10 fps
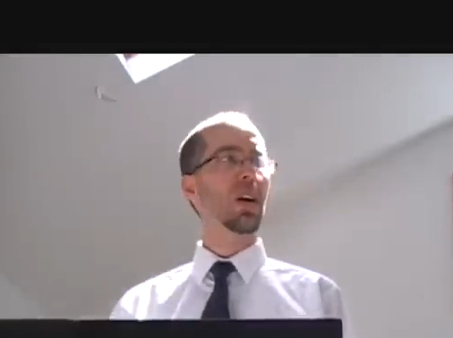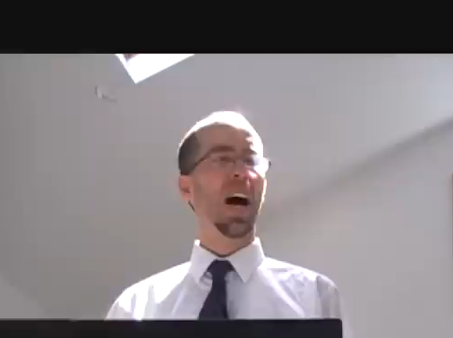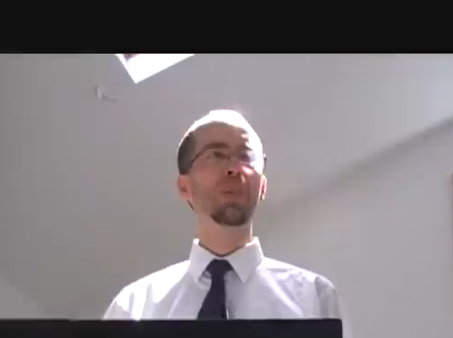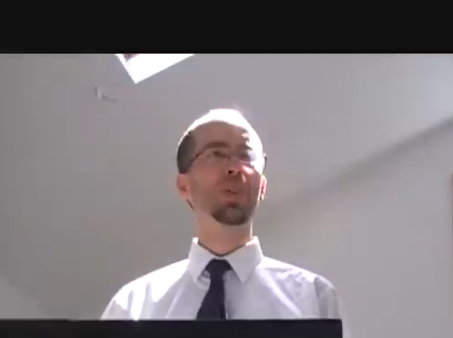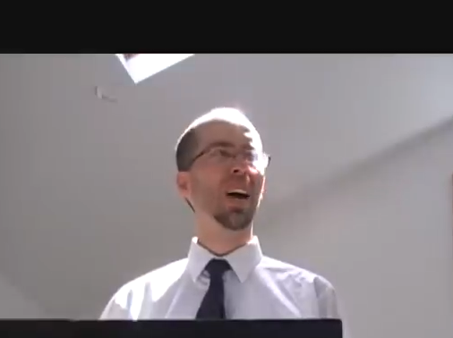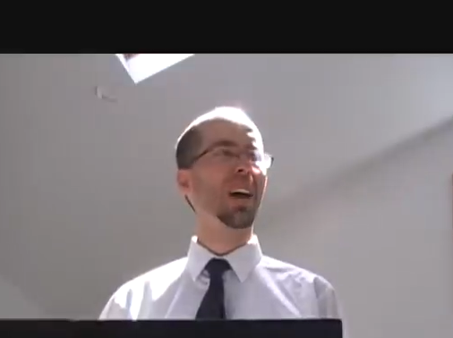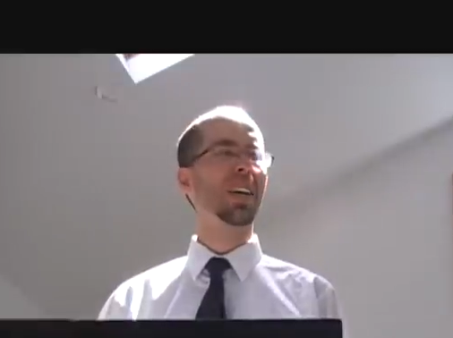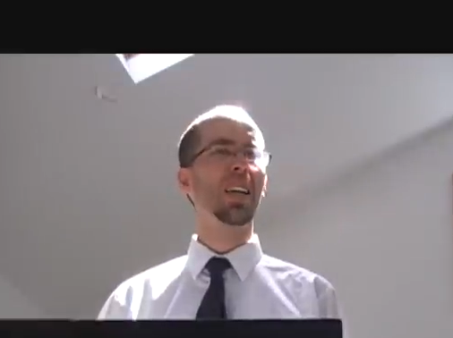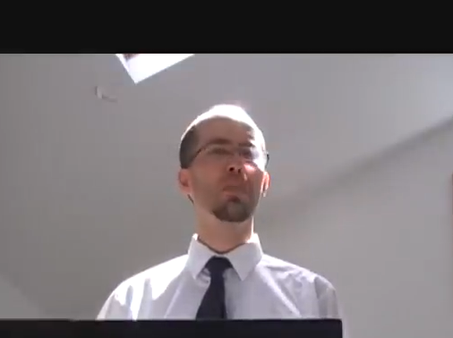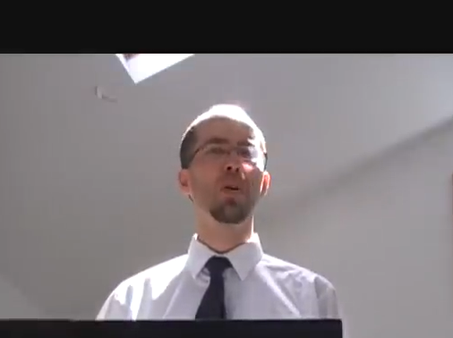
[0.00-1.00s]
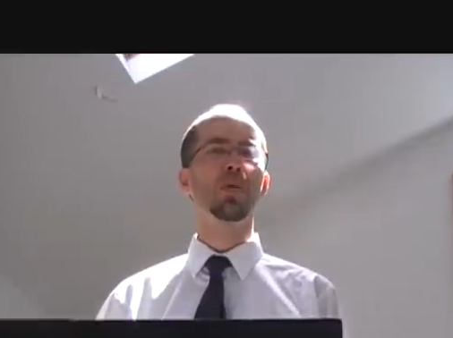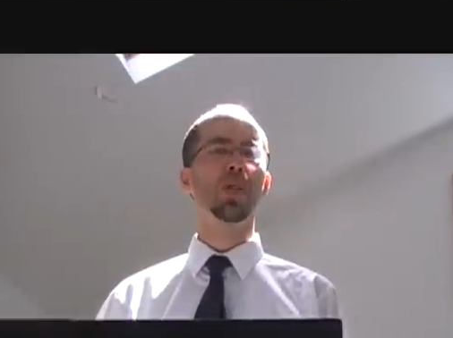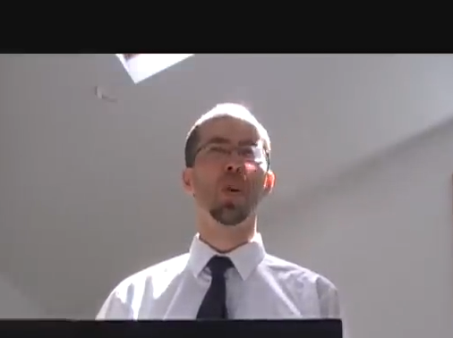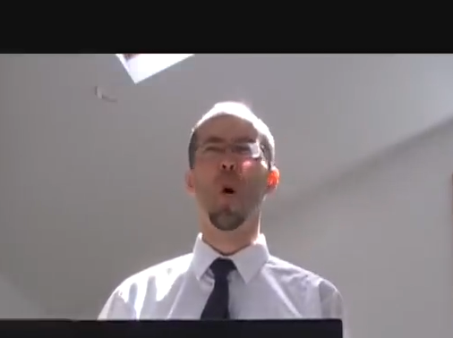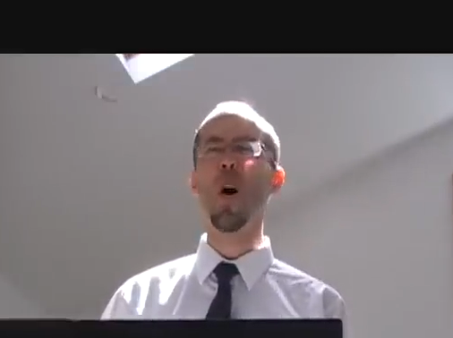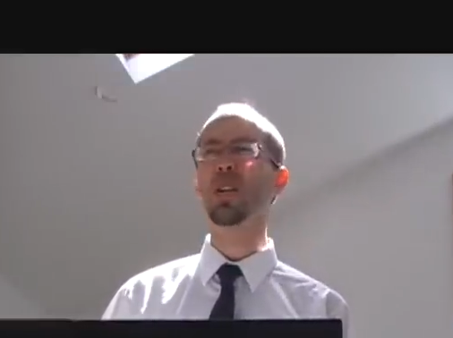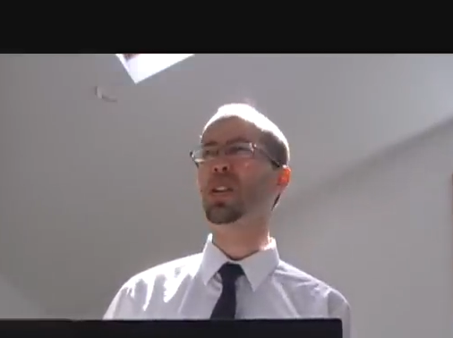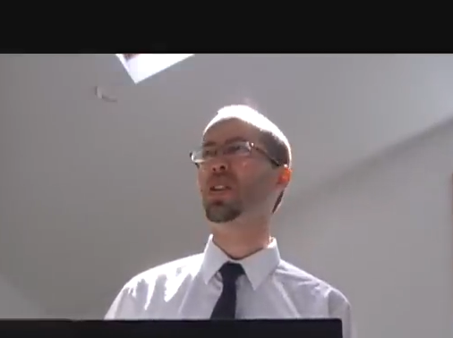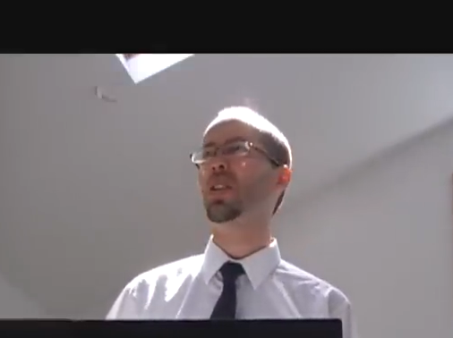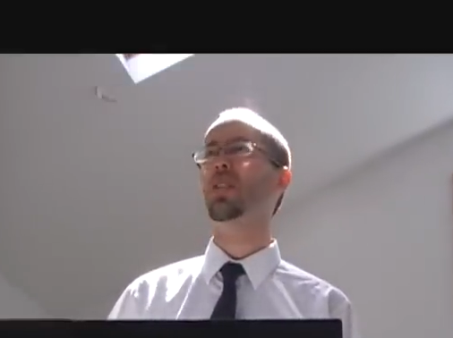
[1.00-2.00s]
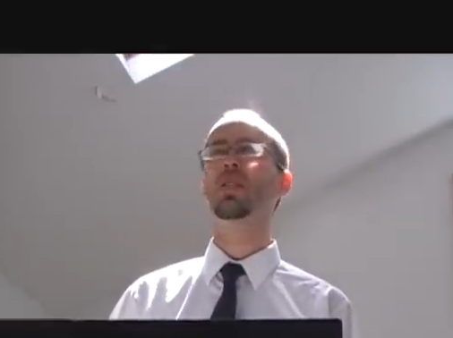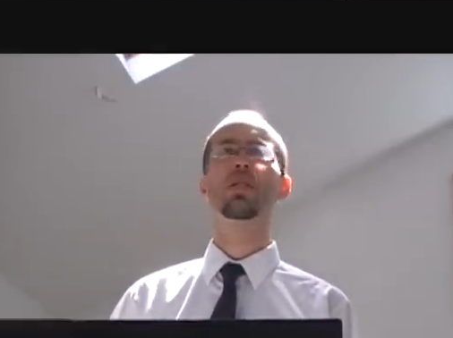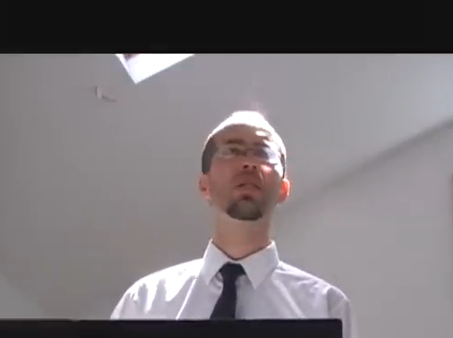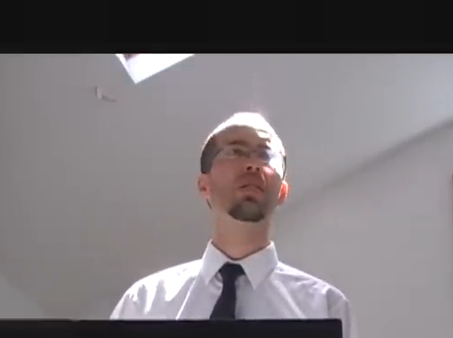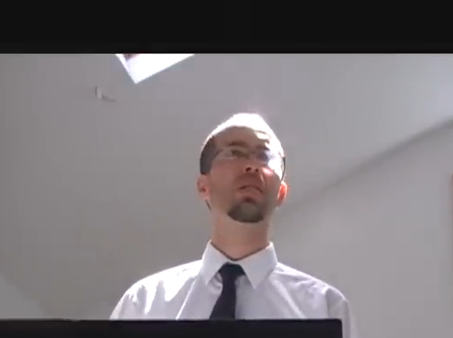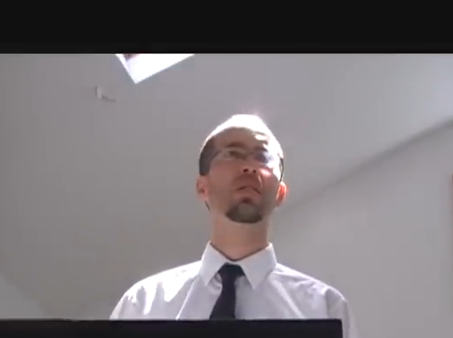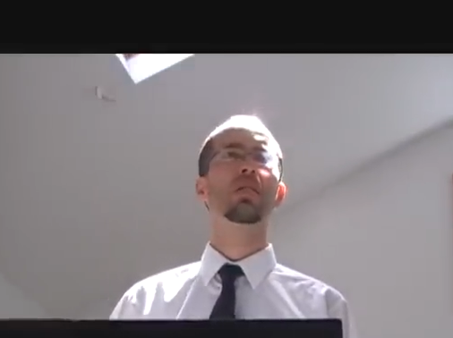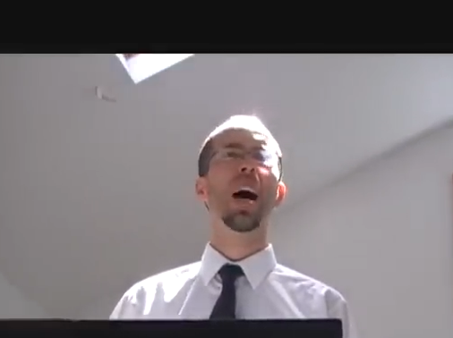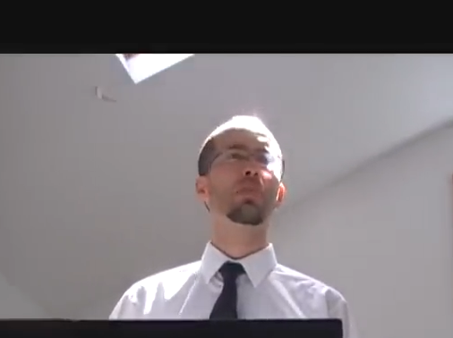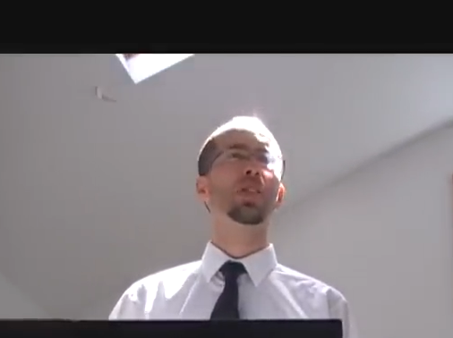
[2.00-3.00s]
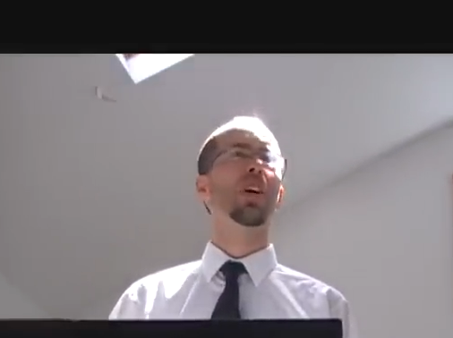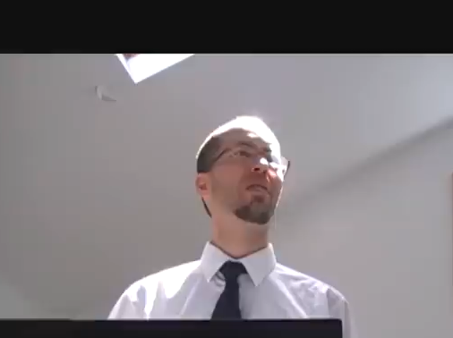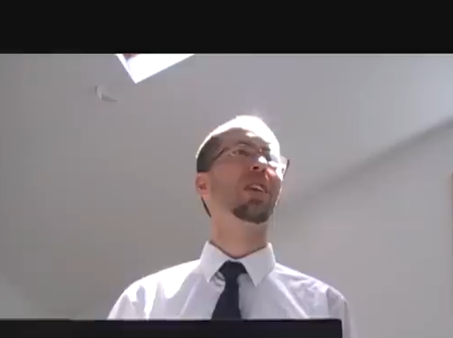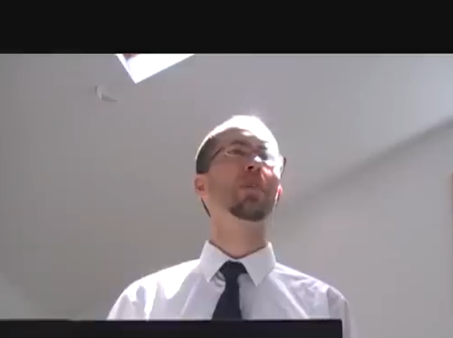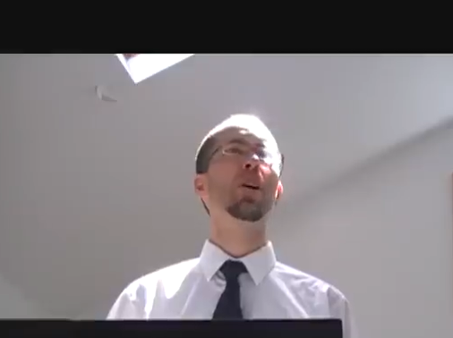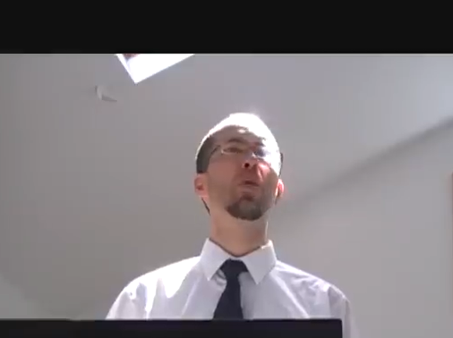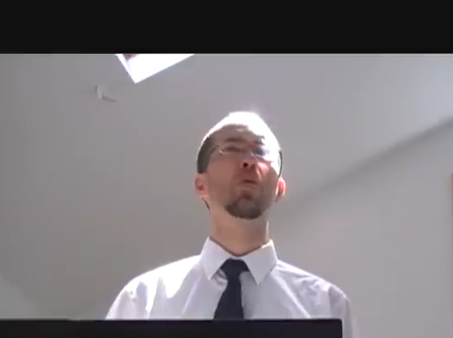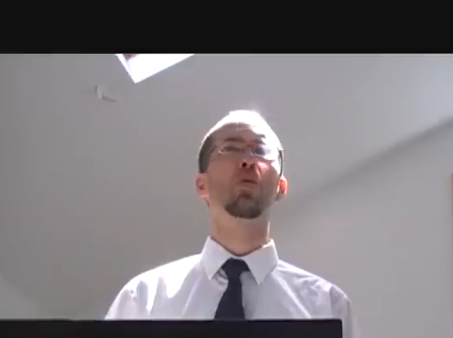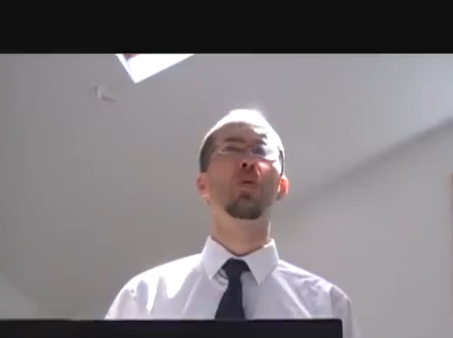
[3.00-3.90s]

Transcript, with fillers: I'm talking about torture. I'm talking about